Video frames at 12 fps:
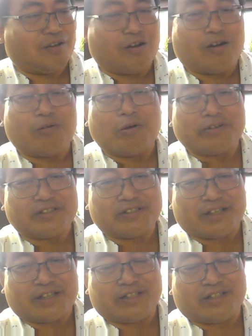oral
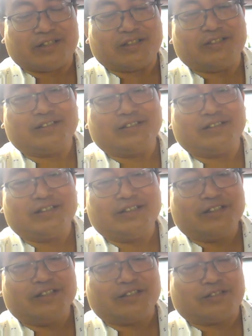discussion.
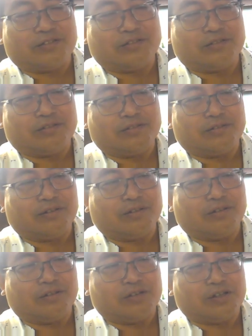So
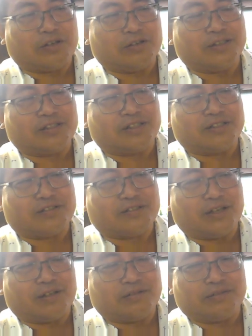the cost
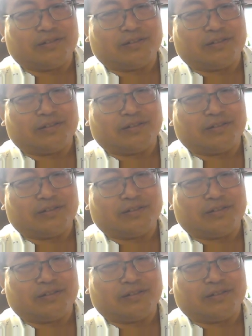itself